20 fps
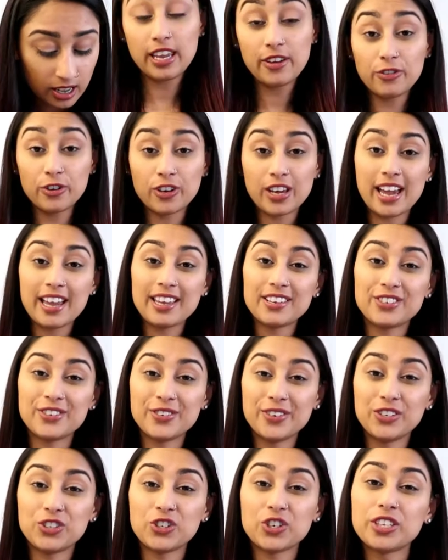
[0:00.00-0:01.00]
If you guys
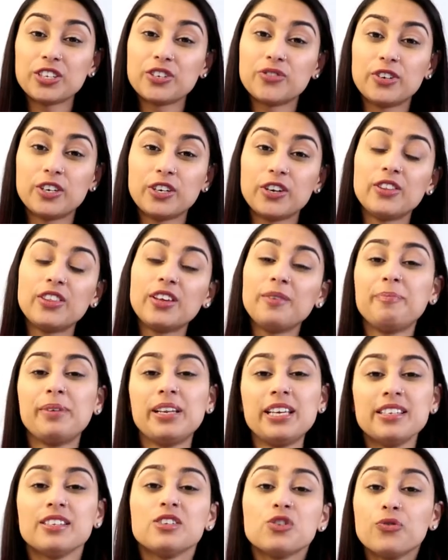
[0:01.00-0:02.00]
do enjoy this video, then
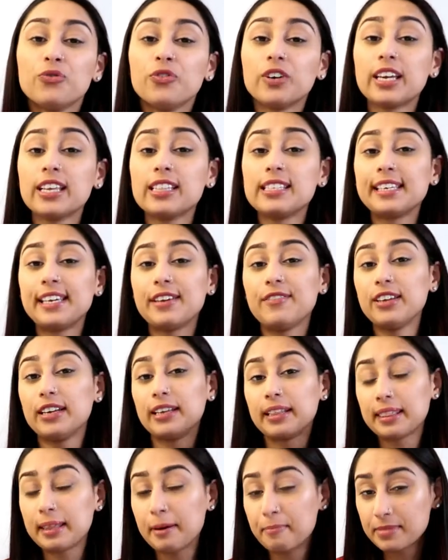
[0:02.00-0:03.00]
please don't forget to give
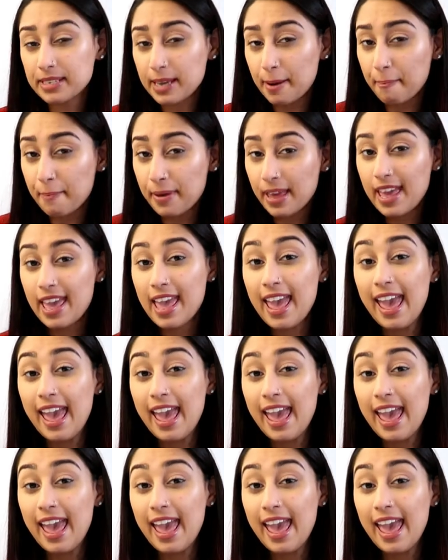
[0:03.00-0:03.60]
it a thumbs up,